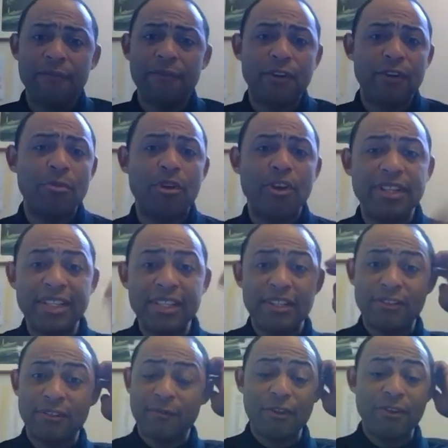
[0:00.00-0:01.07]
Father Martin
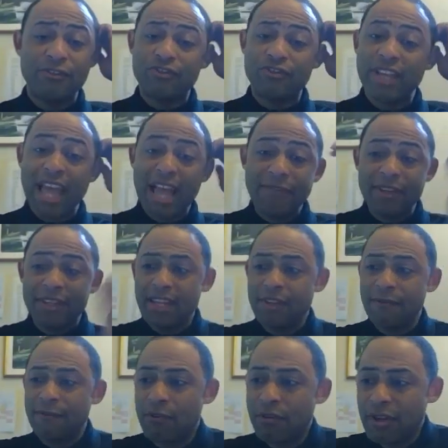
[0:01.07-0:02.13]
is a very strong
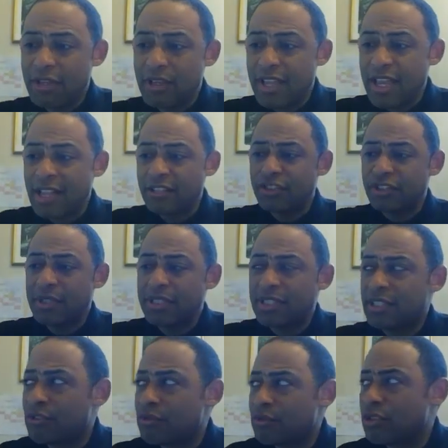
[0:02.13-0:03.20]
advocate for the
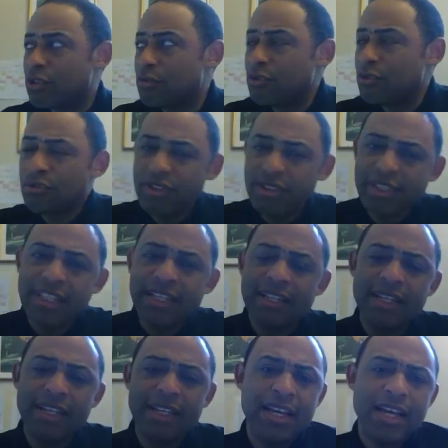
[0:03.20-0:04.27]
LGBTQ
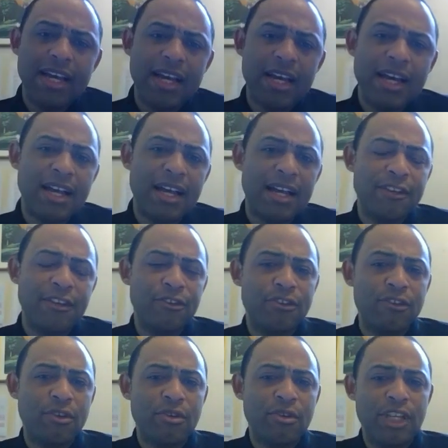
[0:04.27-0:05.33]
community.
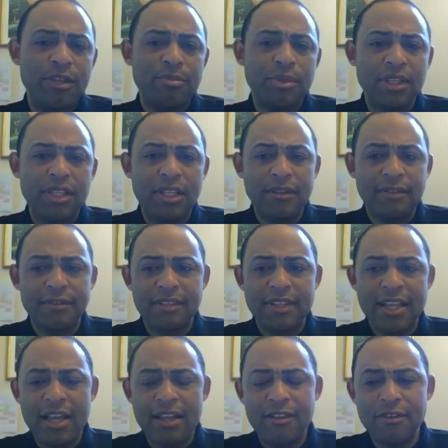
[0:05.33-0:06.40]
He believes
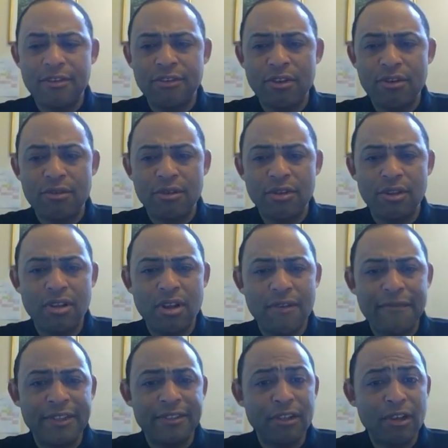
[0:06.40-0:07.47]
that
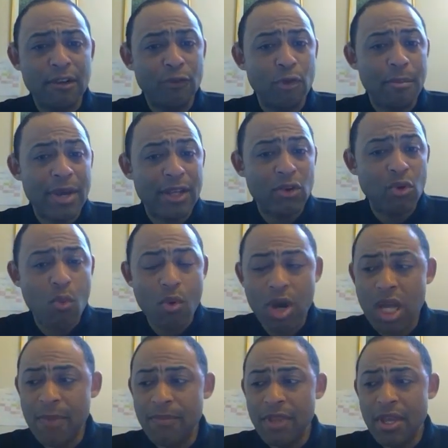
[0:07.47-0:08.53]
love is love no matter
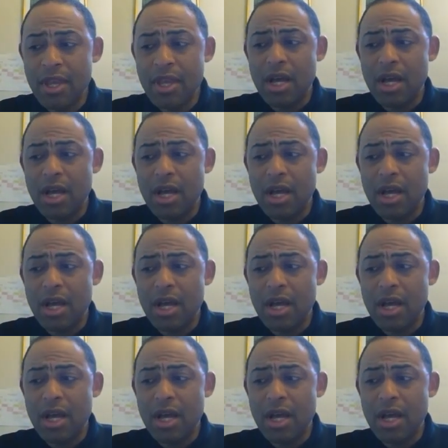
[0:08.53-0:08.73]
what.